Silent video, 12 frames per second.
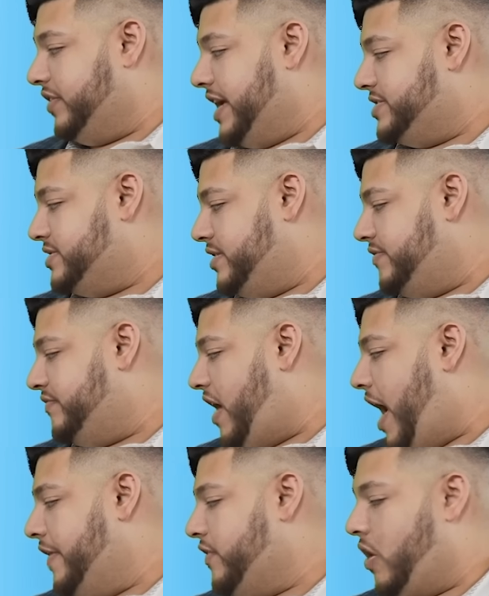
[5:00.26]
less than
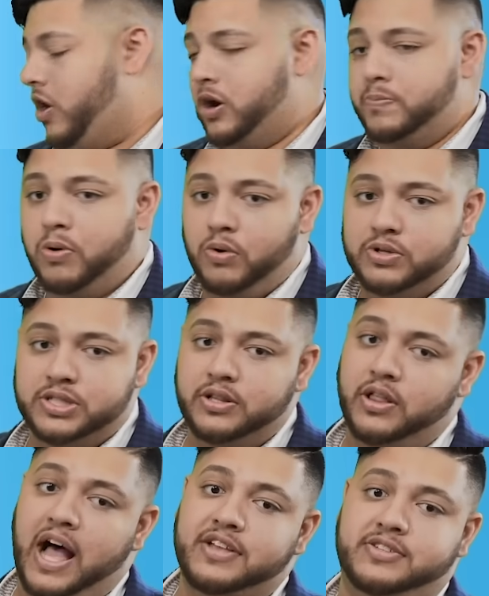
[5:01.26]
5 hard pulls in
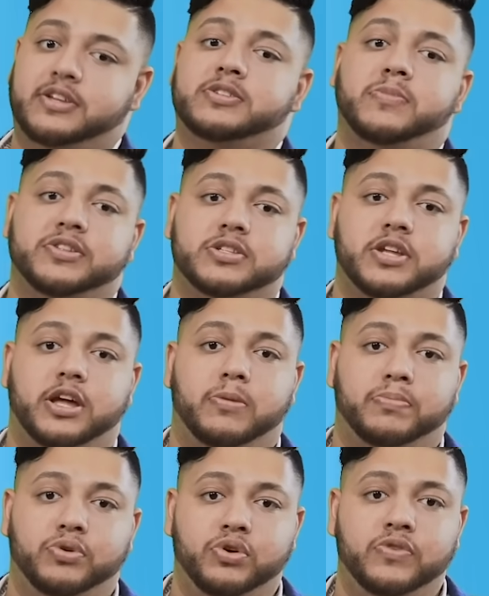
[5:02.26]
the last 6 months to get
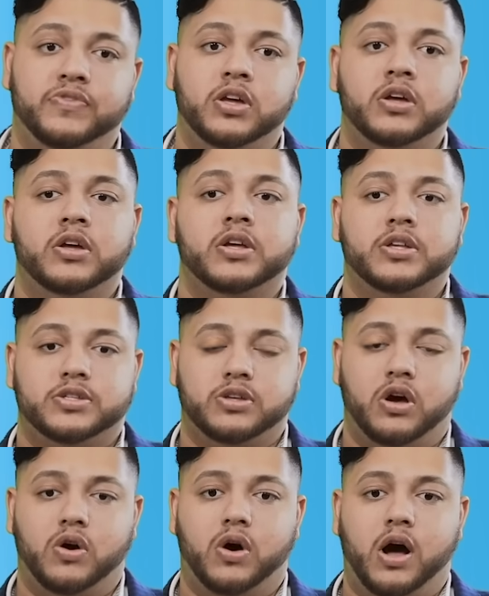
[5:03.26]
approved.
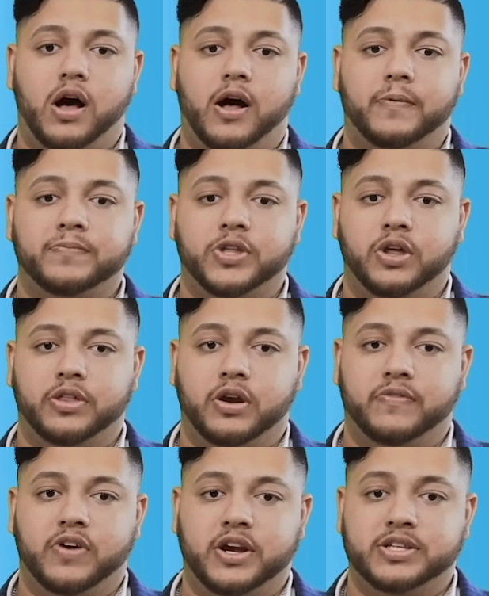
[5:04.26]
So,
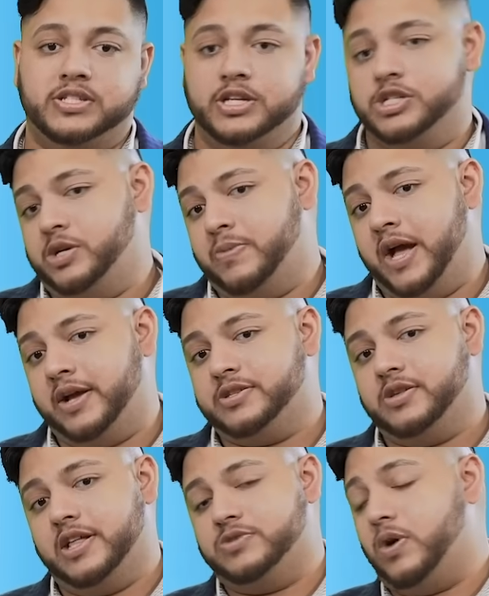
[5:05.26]
they're a very stingy bank,
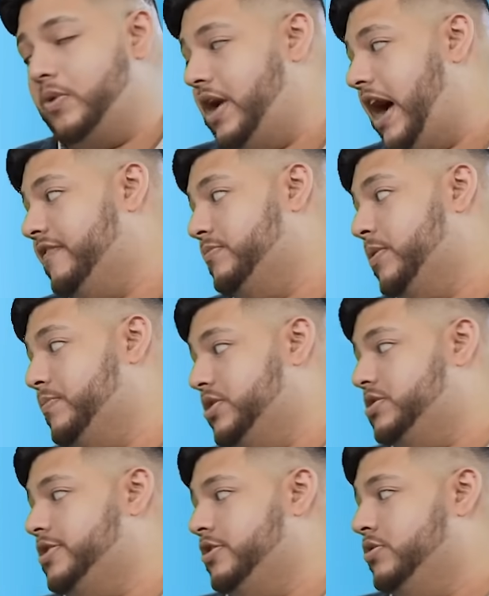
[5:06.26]
so that's why we have them number
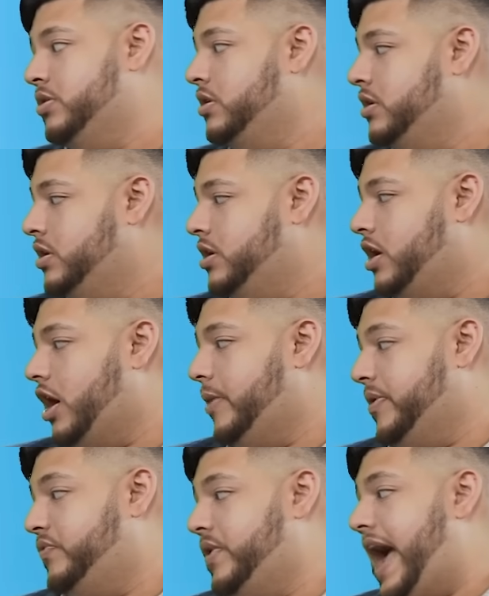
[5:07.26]
2.
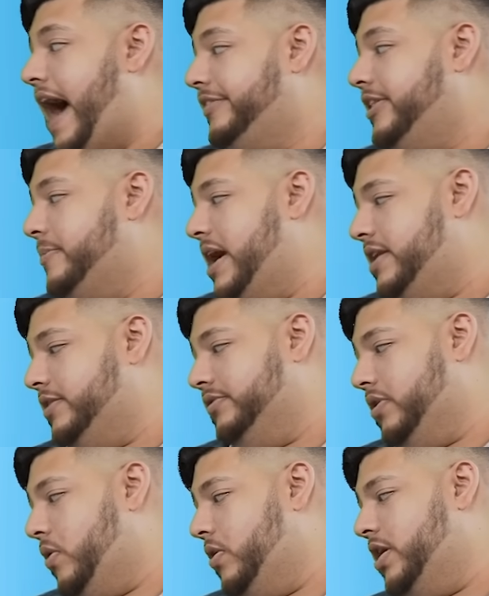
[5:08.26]
If we had them any
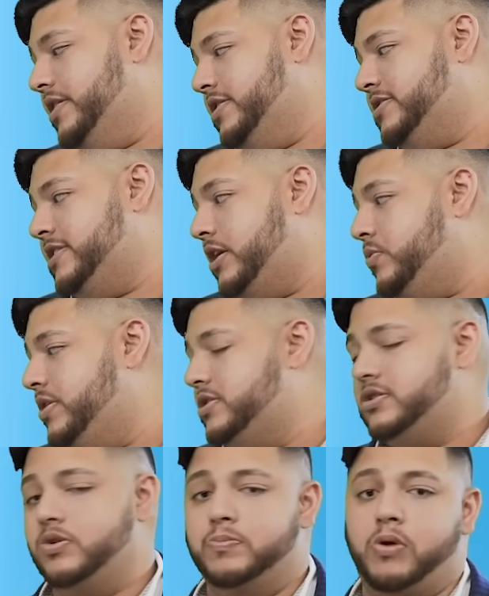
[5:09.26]
lower in the
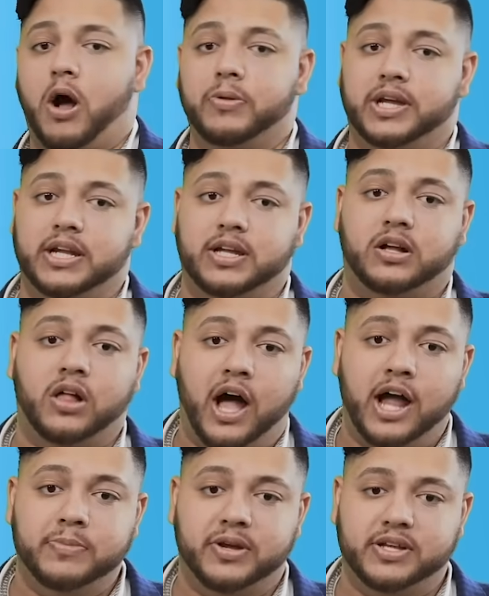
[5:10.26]
sequence, you would probably get
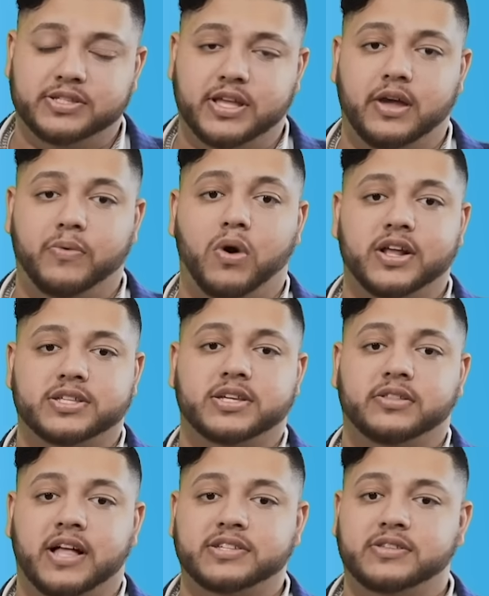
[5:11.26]
declined because they want to
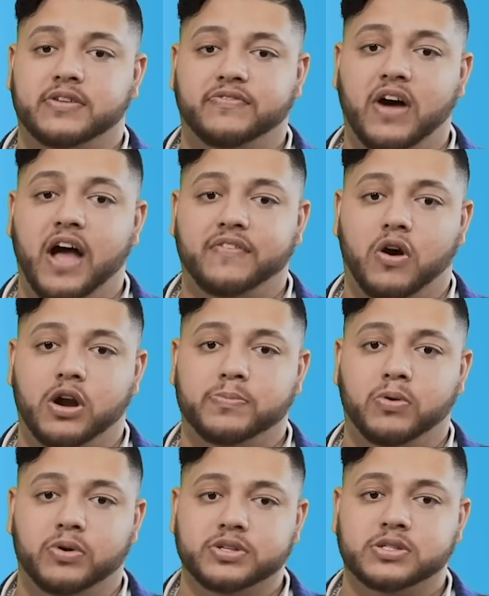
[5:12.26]
see less than 5 hard
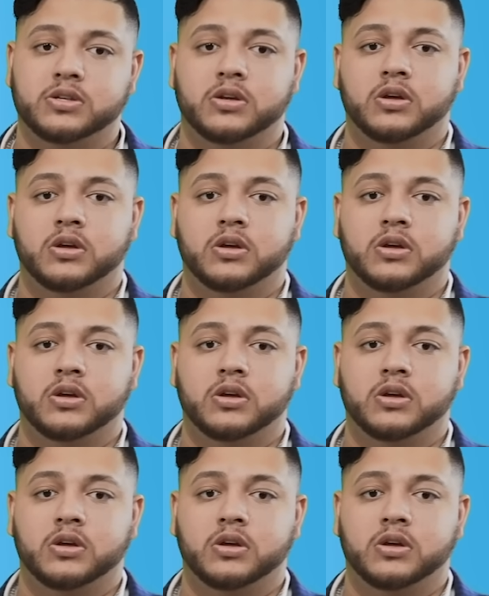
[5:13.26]
pulls.